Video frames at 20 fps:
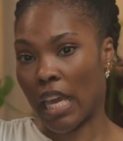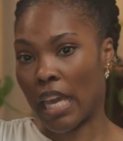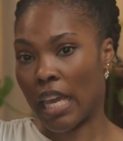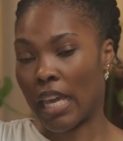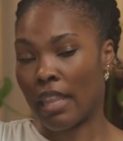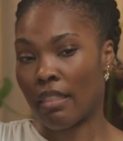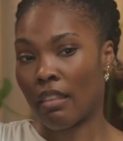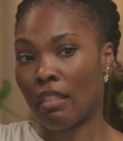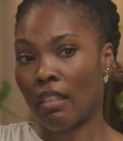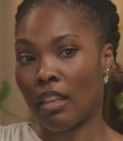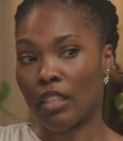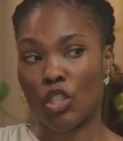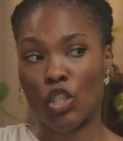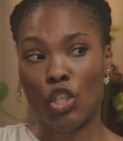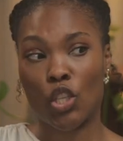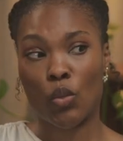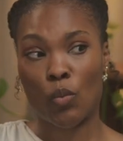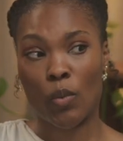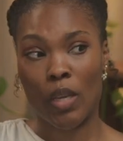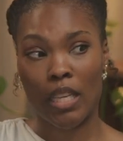and then there's
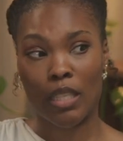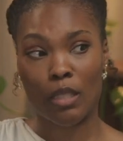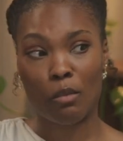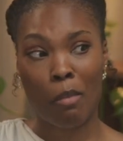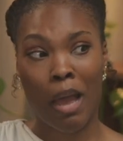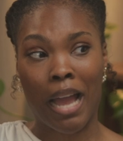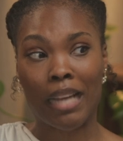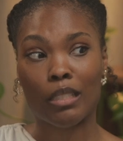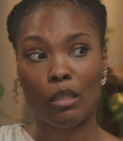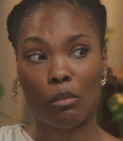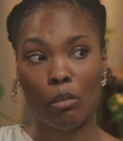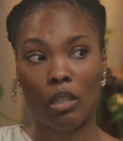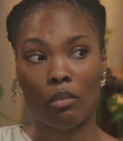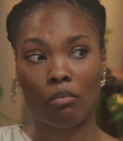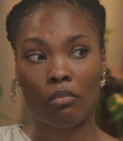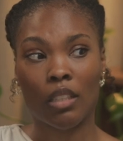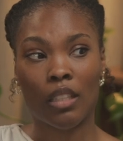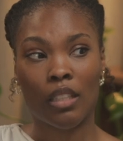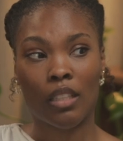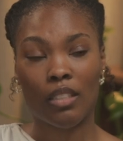2 weeks
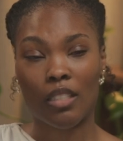maximum.